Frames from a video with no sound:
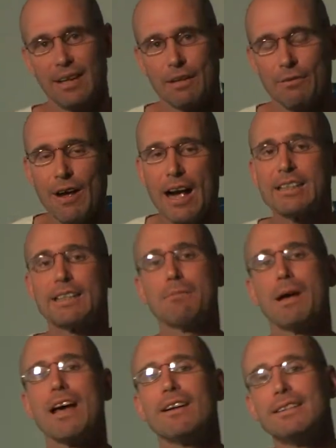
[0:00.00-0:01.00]
The fact of the
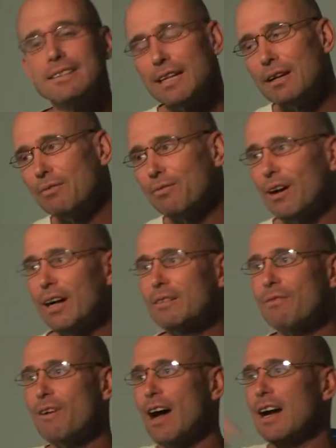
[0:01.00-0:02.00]
matter is, if the
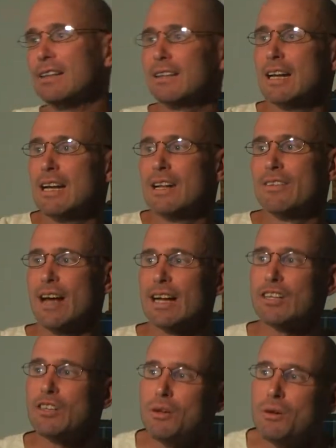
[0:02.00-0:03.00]
fact
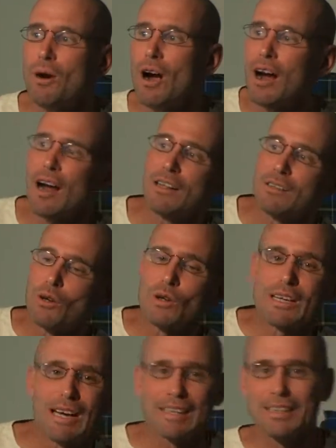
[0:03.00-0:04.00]
that you
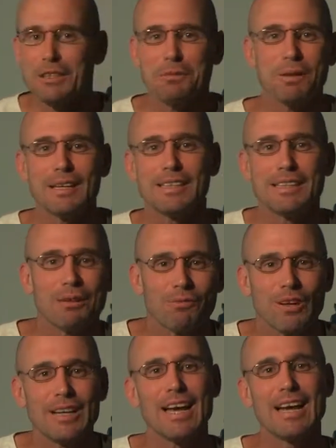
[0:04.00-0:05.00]
look a little bit
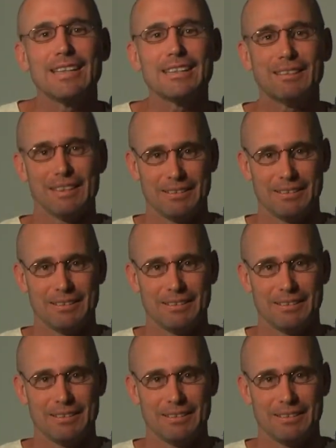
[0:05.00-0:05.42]
different and